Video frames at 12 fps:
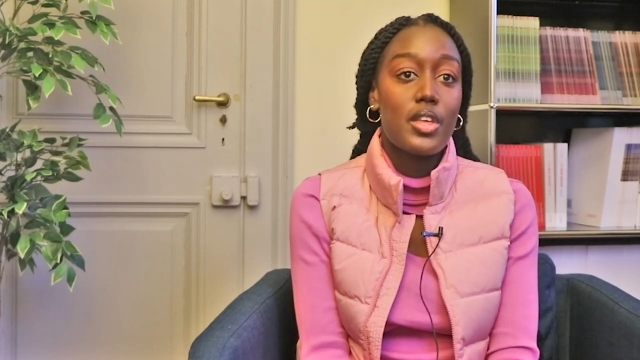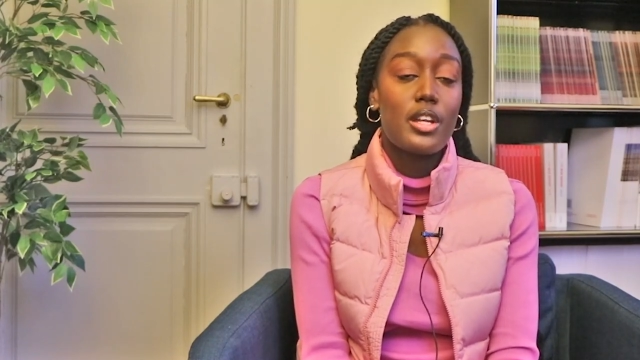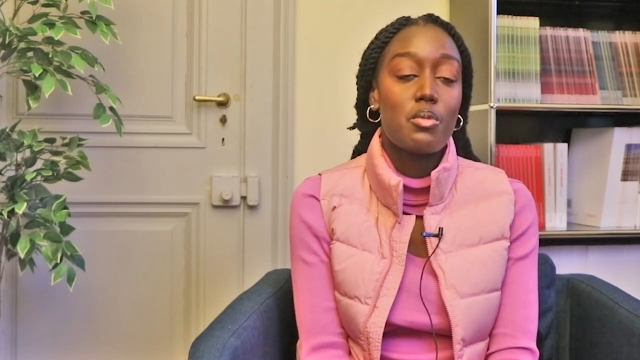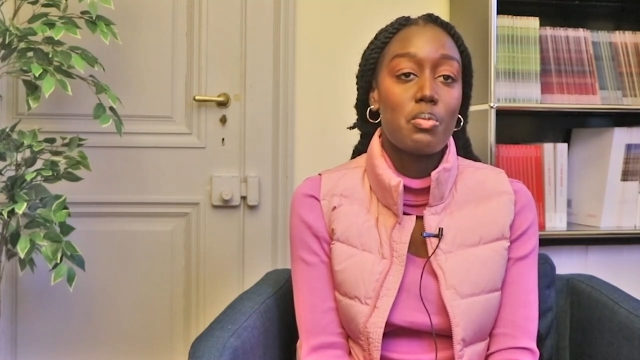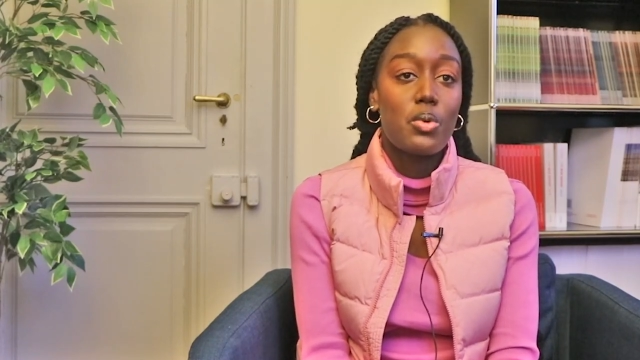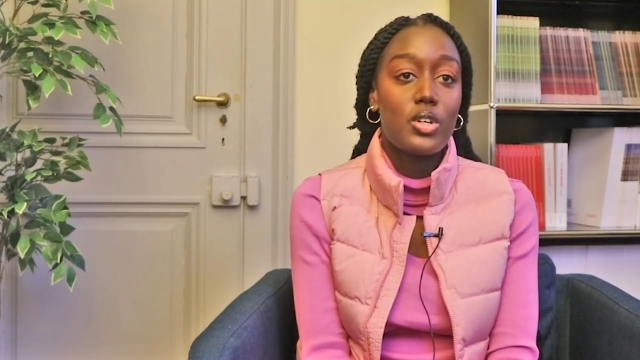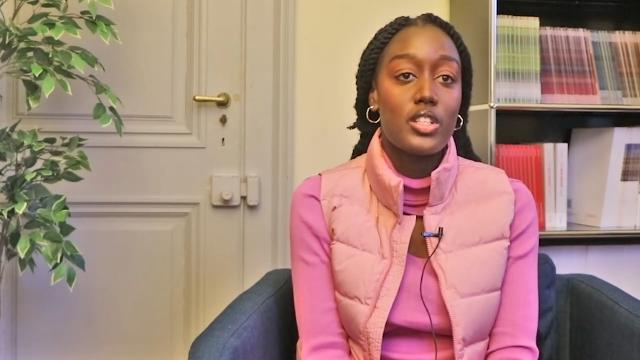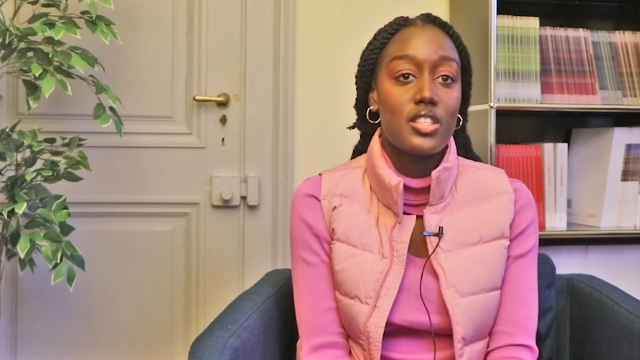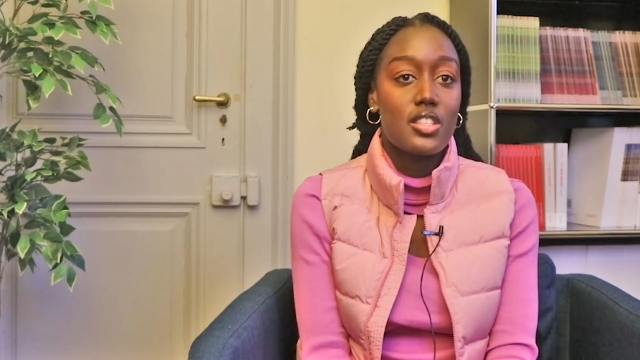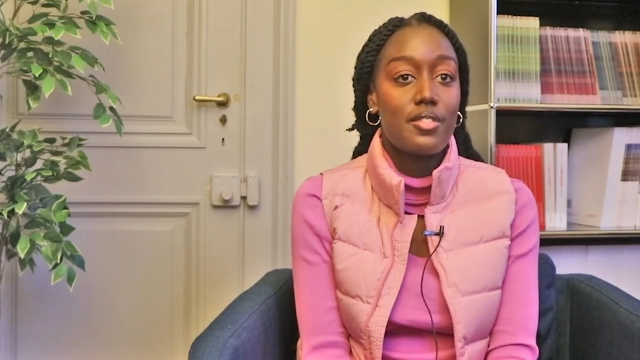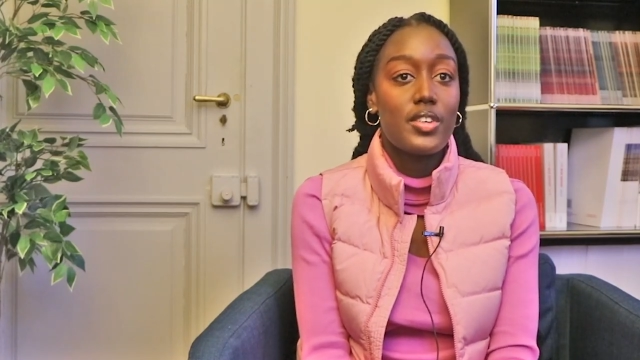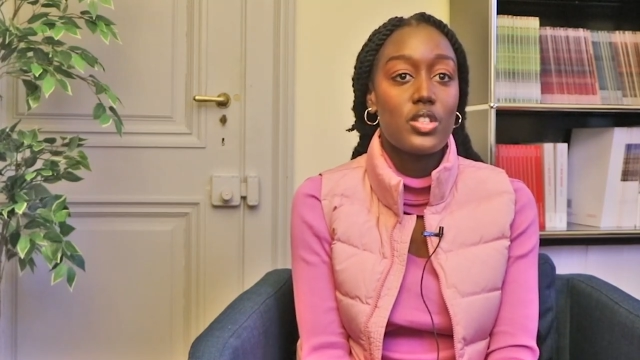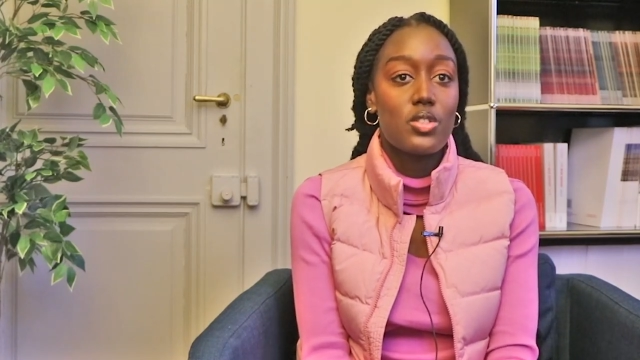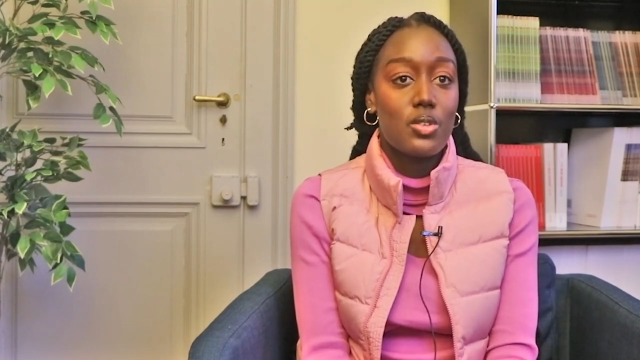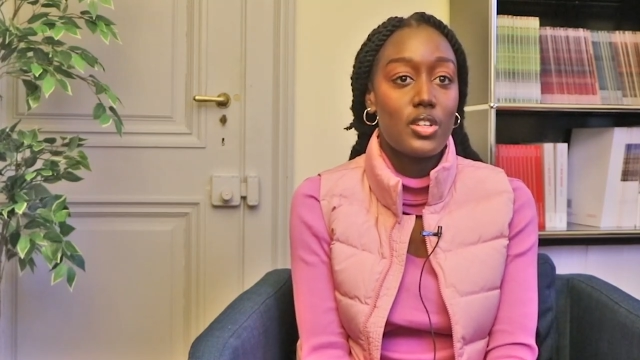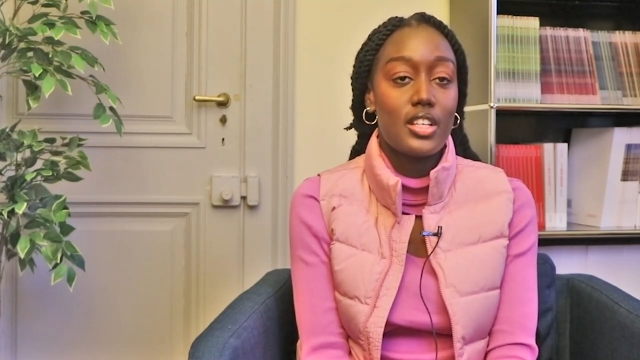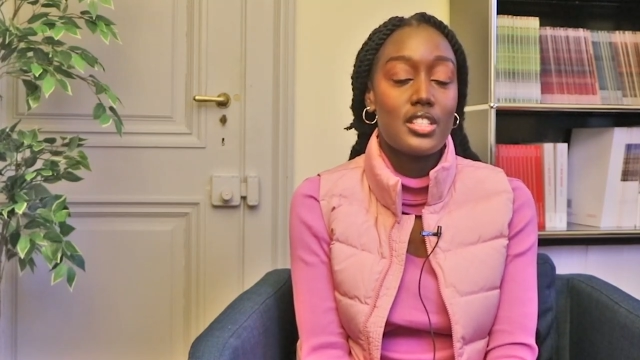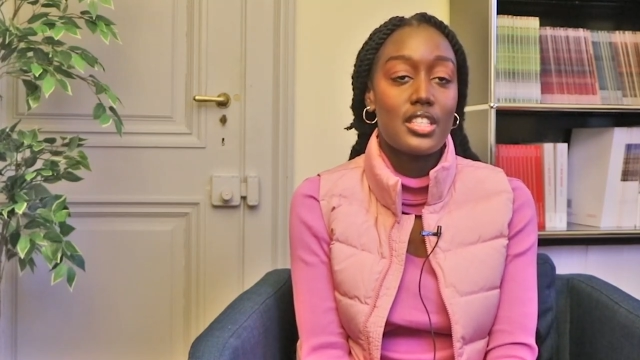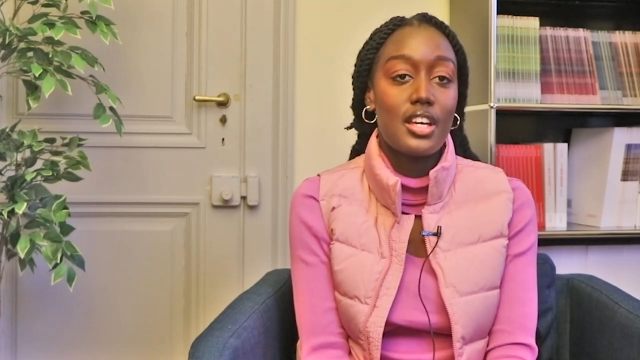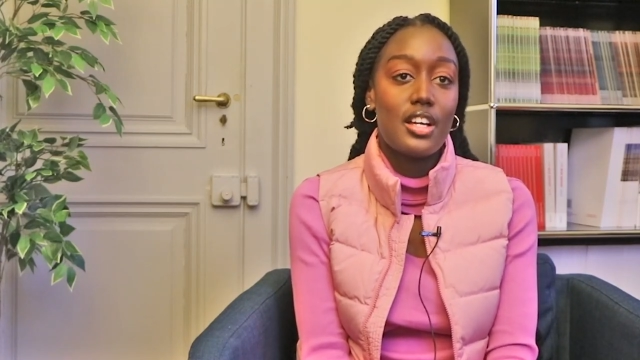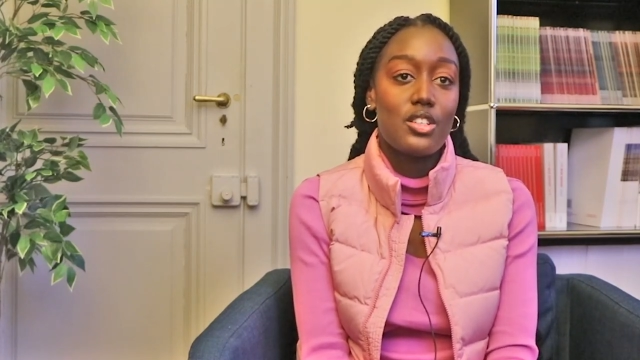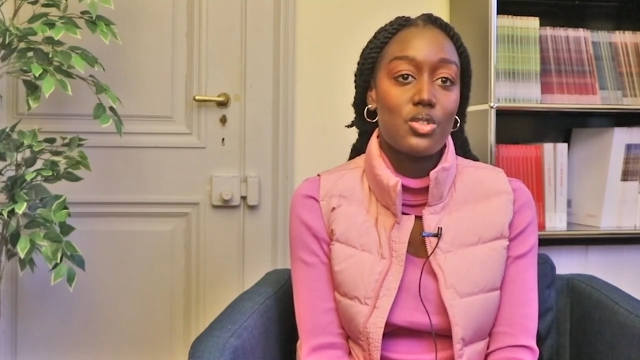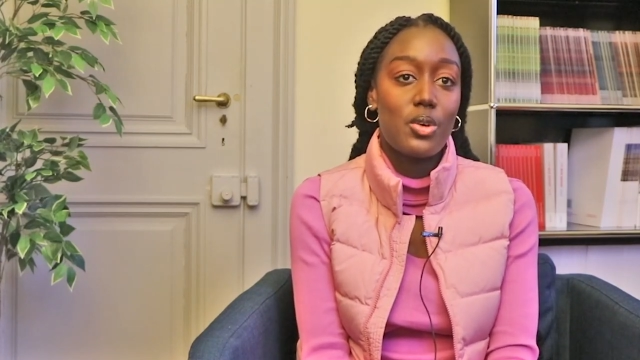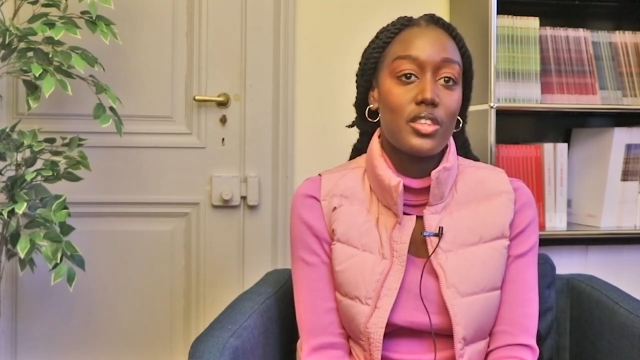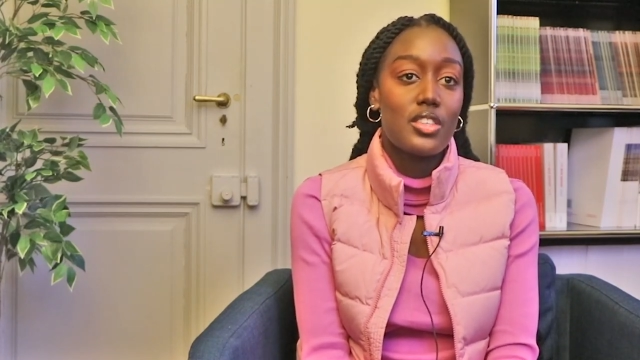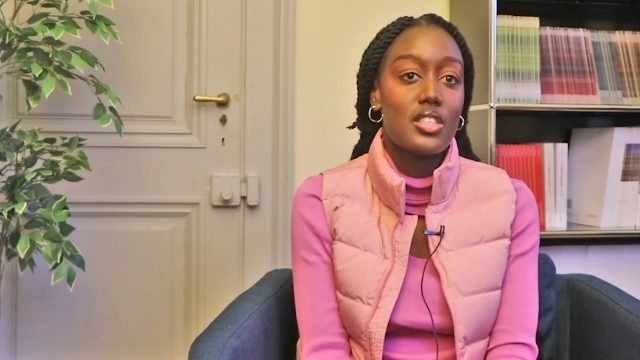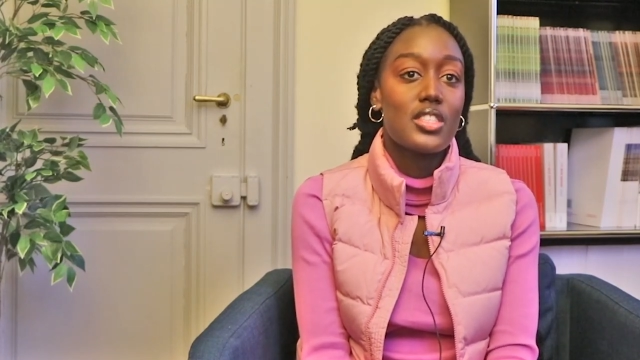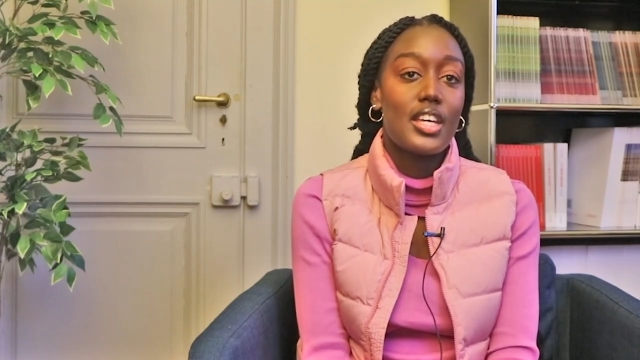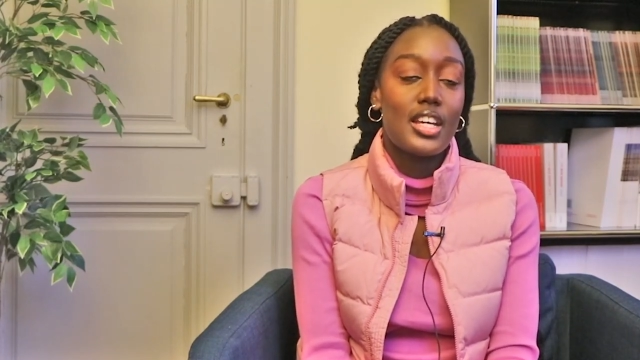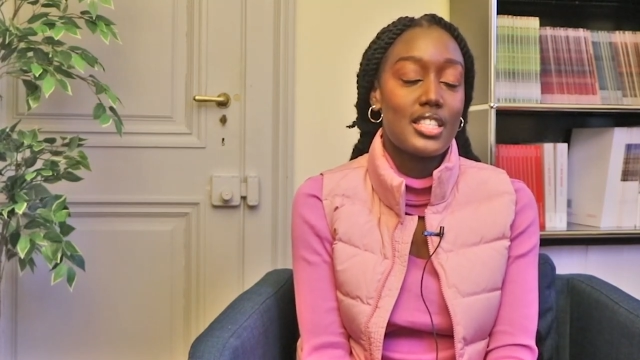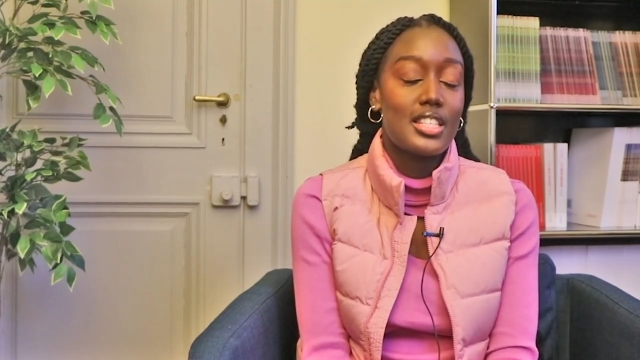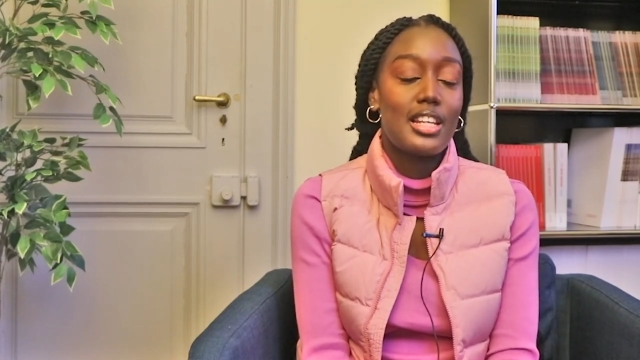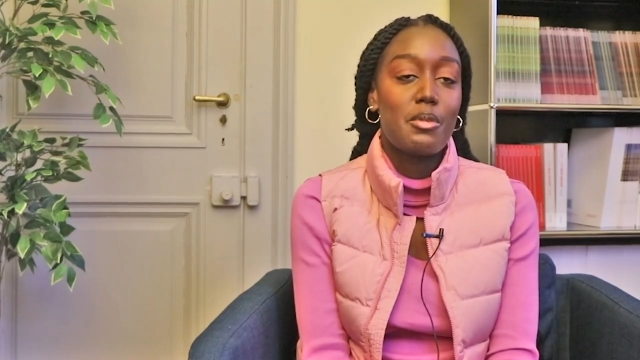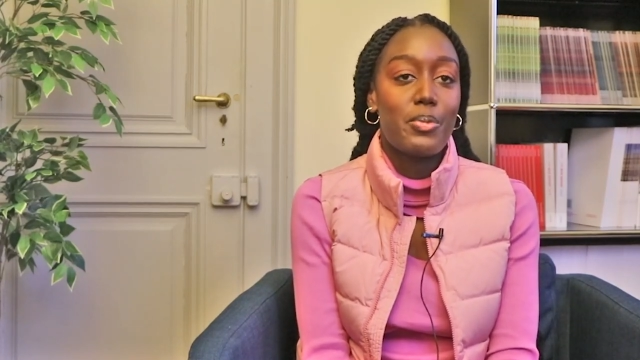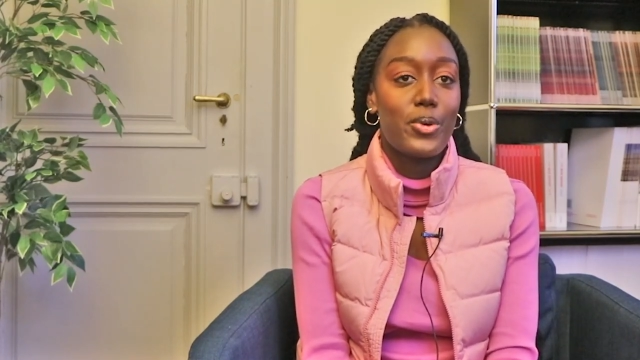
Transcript: that more deserving students can join this excellent